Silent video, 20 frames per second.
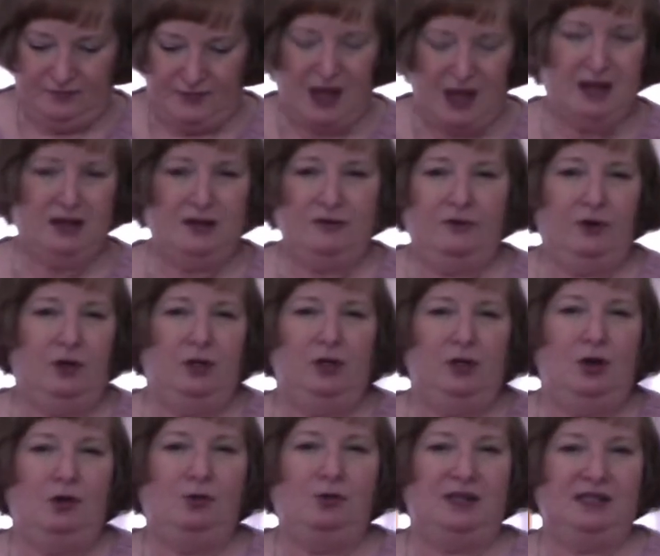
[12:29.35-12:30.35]
I didn't really
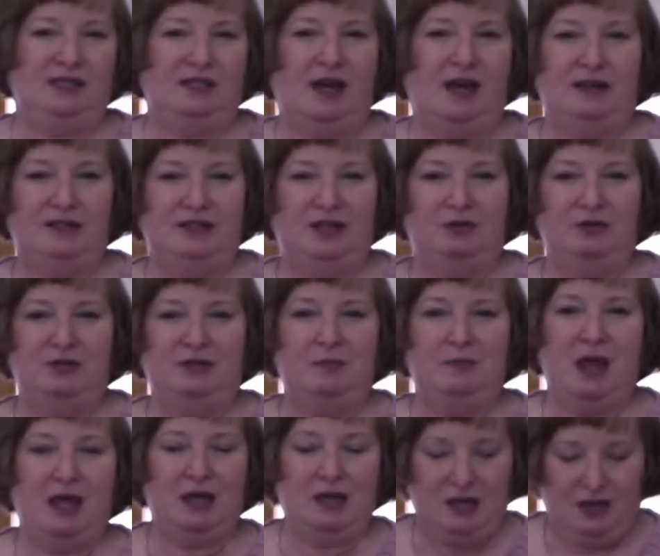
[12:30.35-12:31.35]
know what size I was
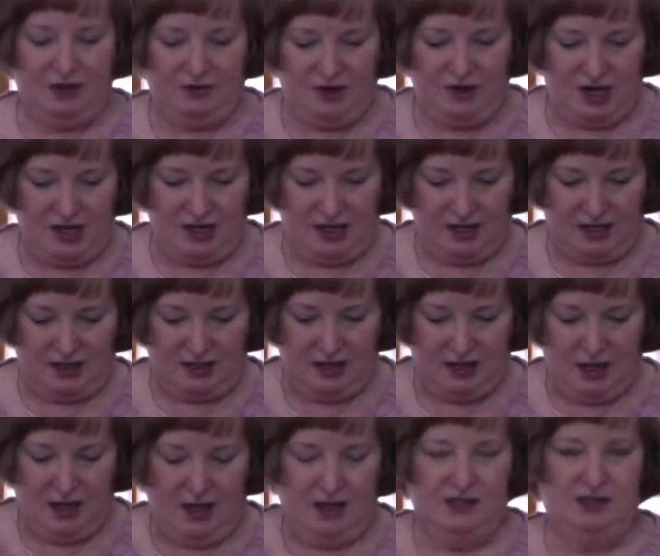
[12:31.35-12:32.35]
making or anything,
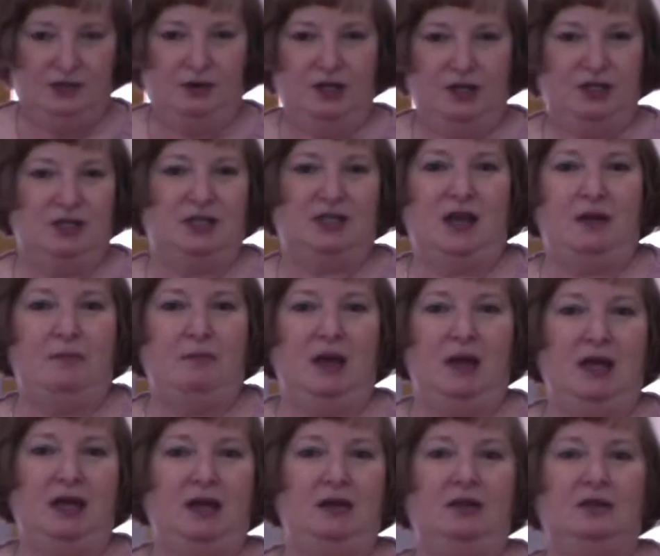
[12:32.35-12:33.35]
so I just kept
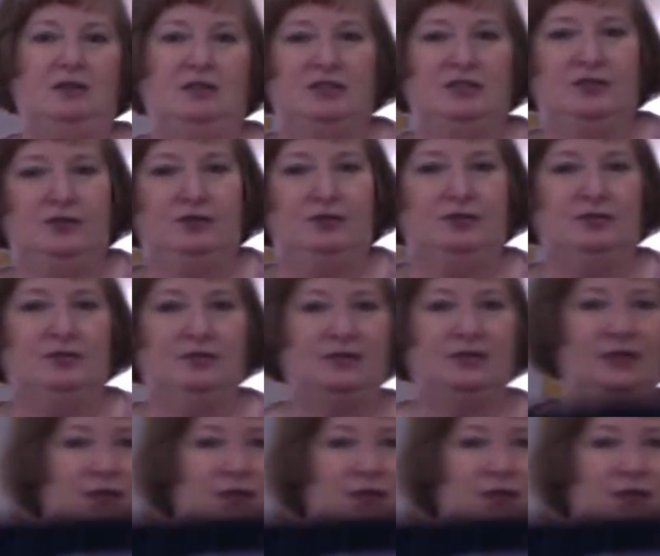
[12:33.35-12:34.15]
making the circles.